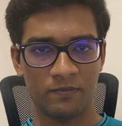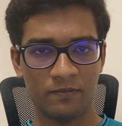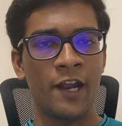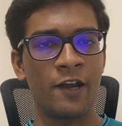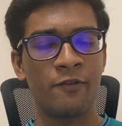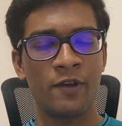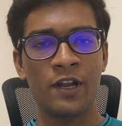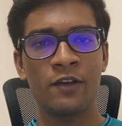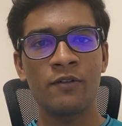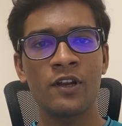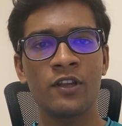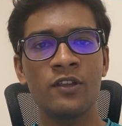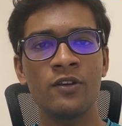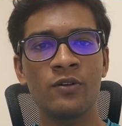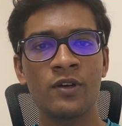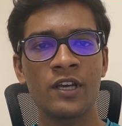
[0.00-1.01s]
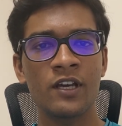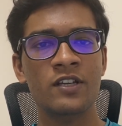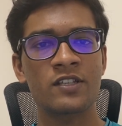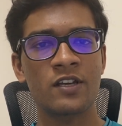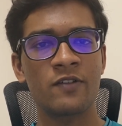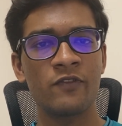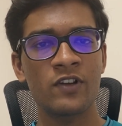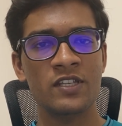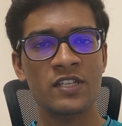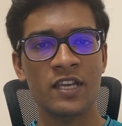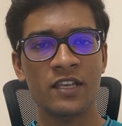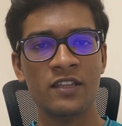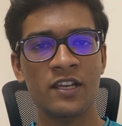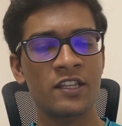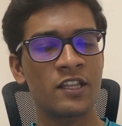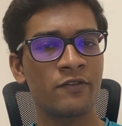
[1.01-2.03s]
And whenever you hear someone saying
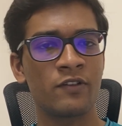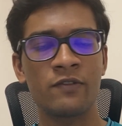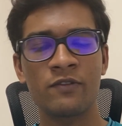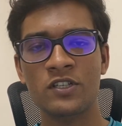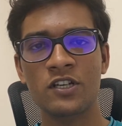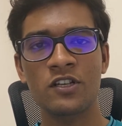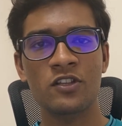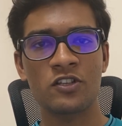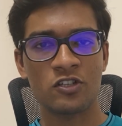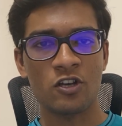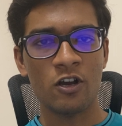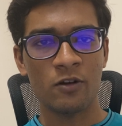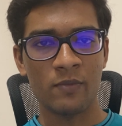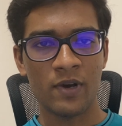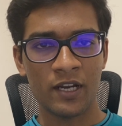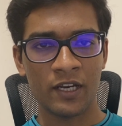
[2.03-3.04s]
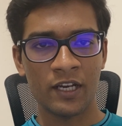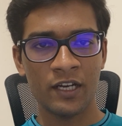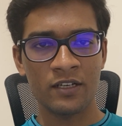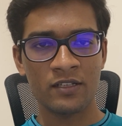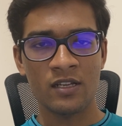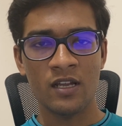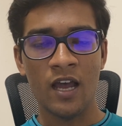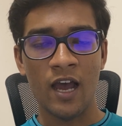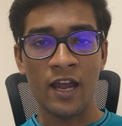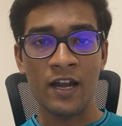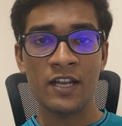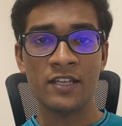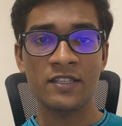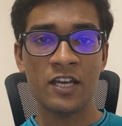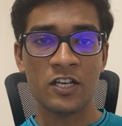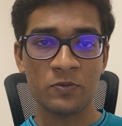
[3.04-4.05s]
that they've invested in the stock markets,
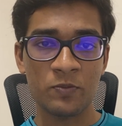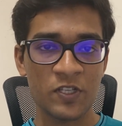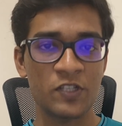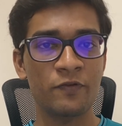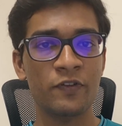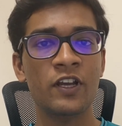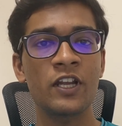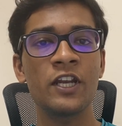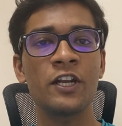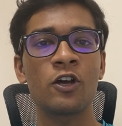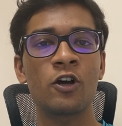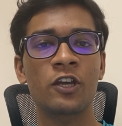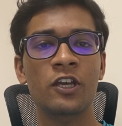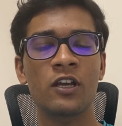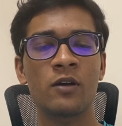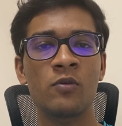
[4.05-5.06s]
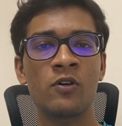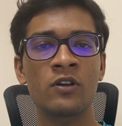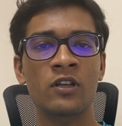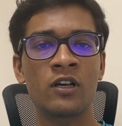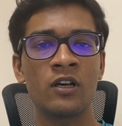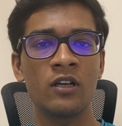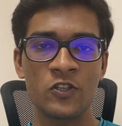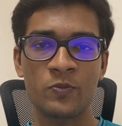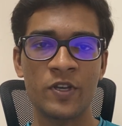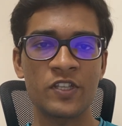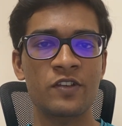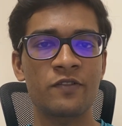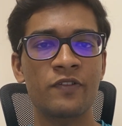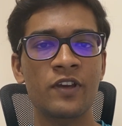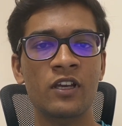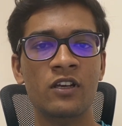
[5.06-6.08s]
unless they are specifically talking about a
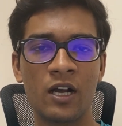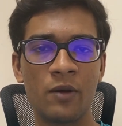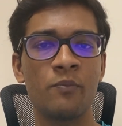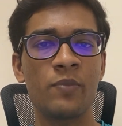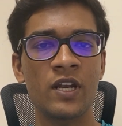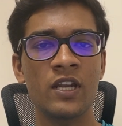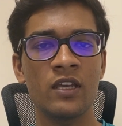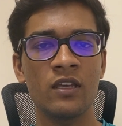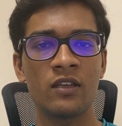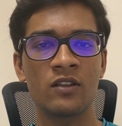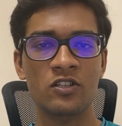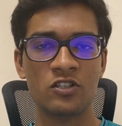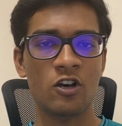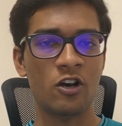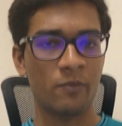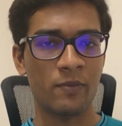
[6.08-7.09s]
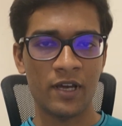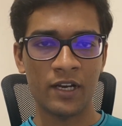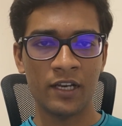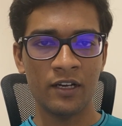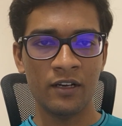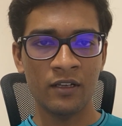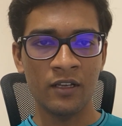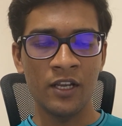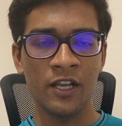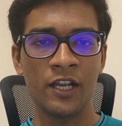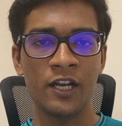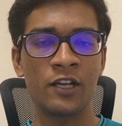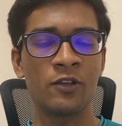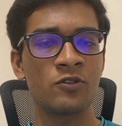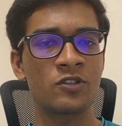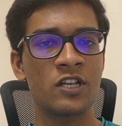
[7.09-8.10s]
specific company in the stock market, it
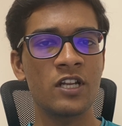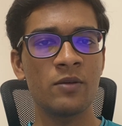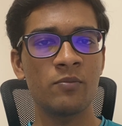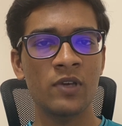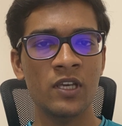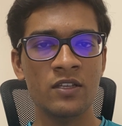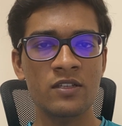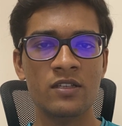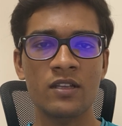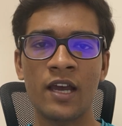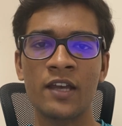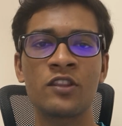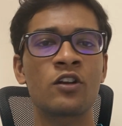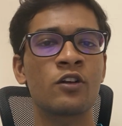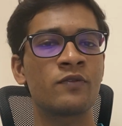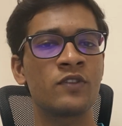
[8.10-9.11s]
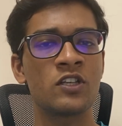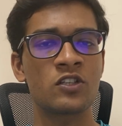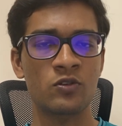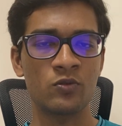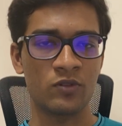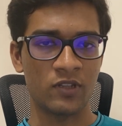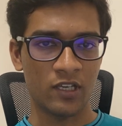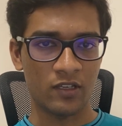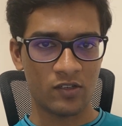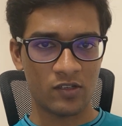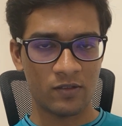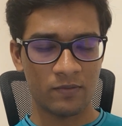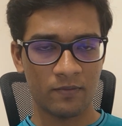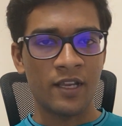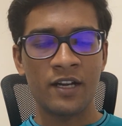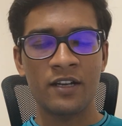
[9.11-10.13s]
usually means either of these 2 things.
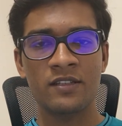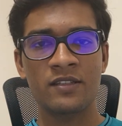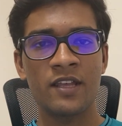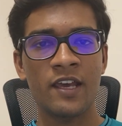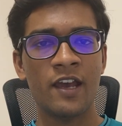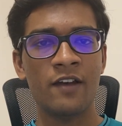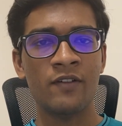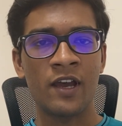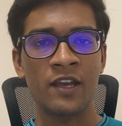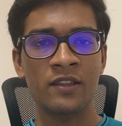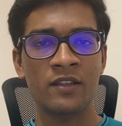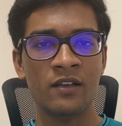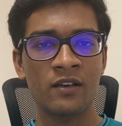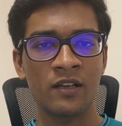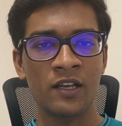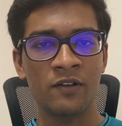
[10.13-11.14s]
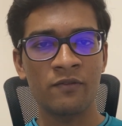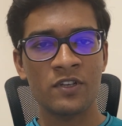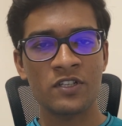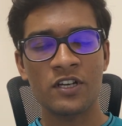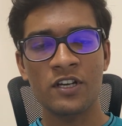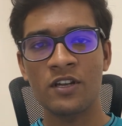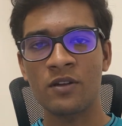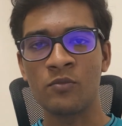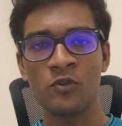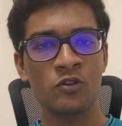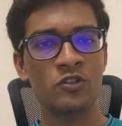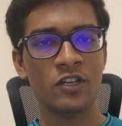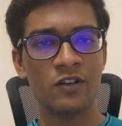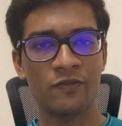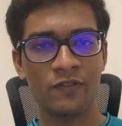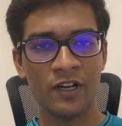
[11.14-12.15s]
That is, they have either invested in a
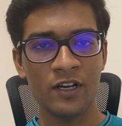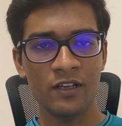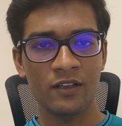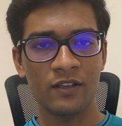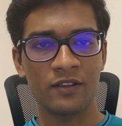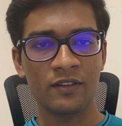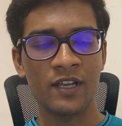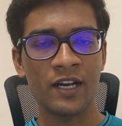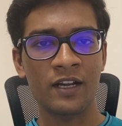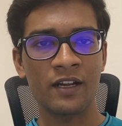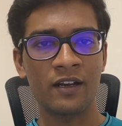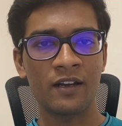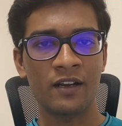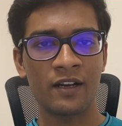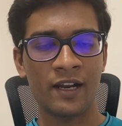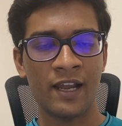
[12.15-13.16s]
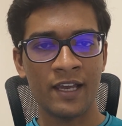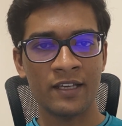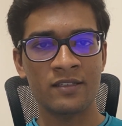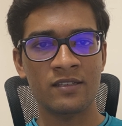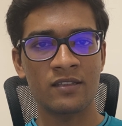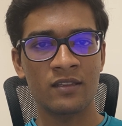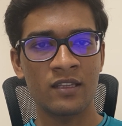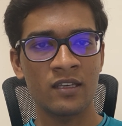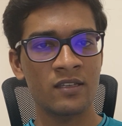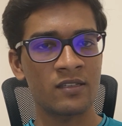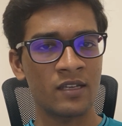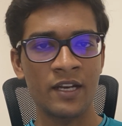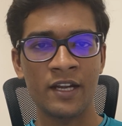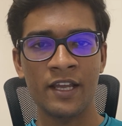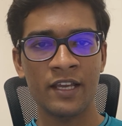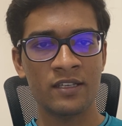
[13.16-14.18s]
mutual fund that tracks these
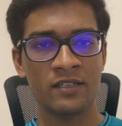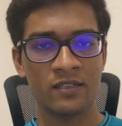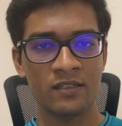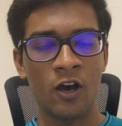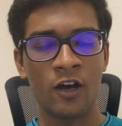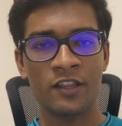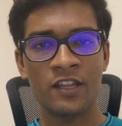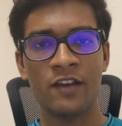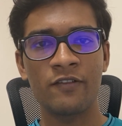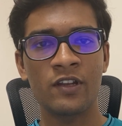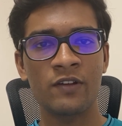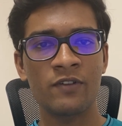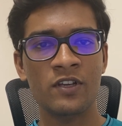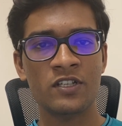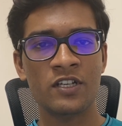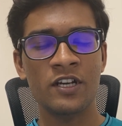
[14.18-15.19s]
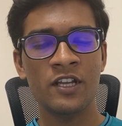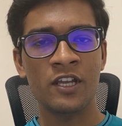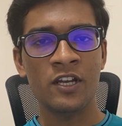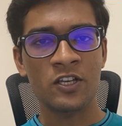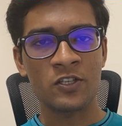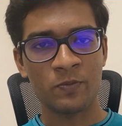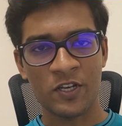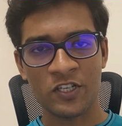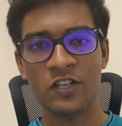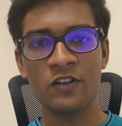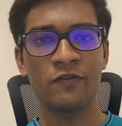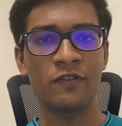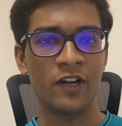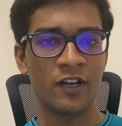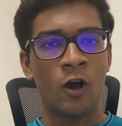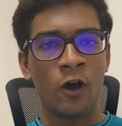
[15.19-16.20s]
index, or they have invested in a special
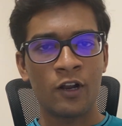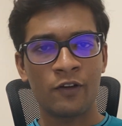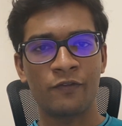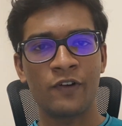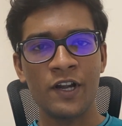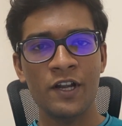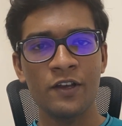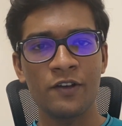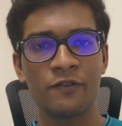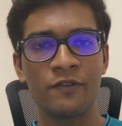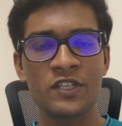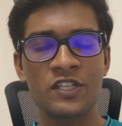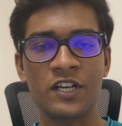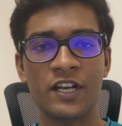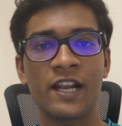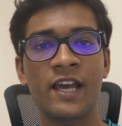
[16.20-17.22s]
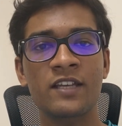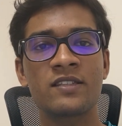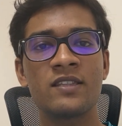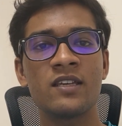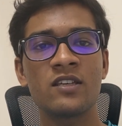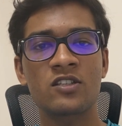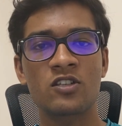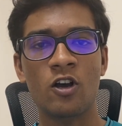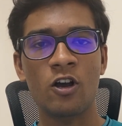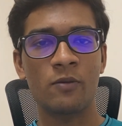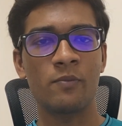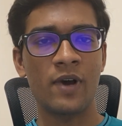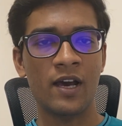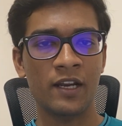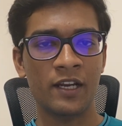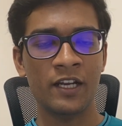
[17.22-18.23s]
fund or a fund which tracks the stock
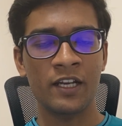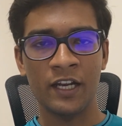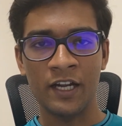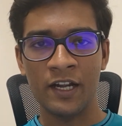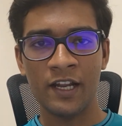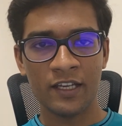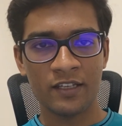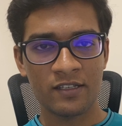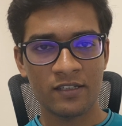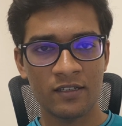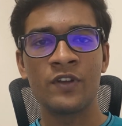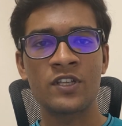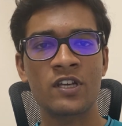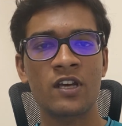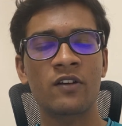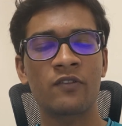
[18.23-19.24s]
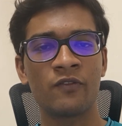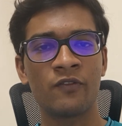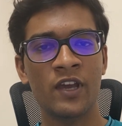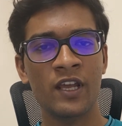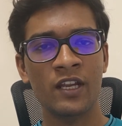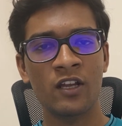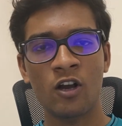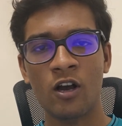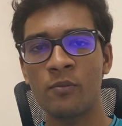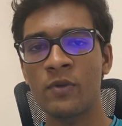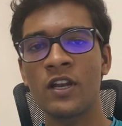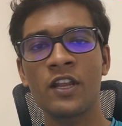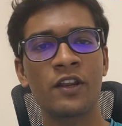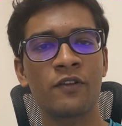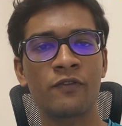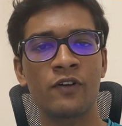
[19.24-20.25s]
market index, which are very commonly
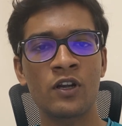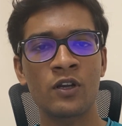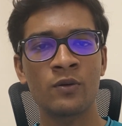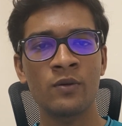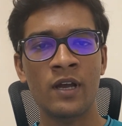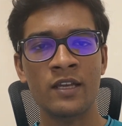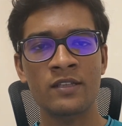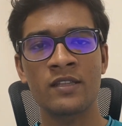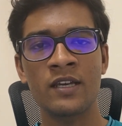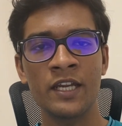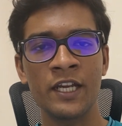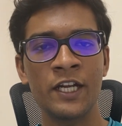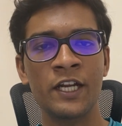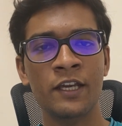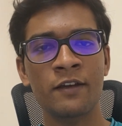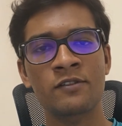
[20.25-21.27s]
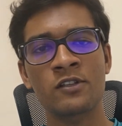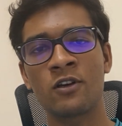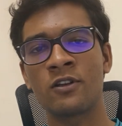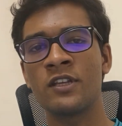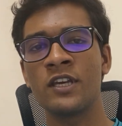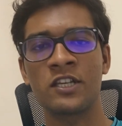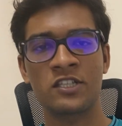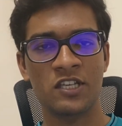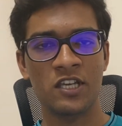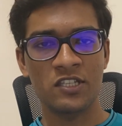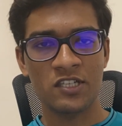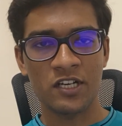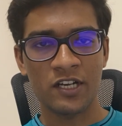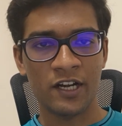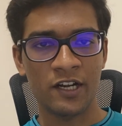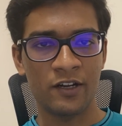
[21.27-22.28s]
referred to as the ETFs or the exchange
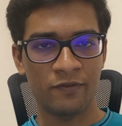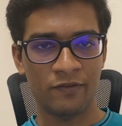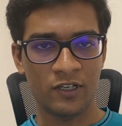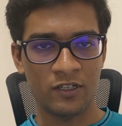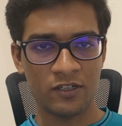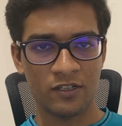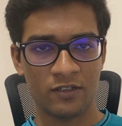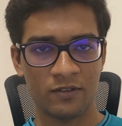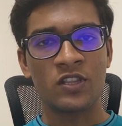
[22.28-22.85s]
traded funds.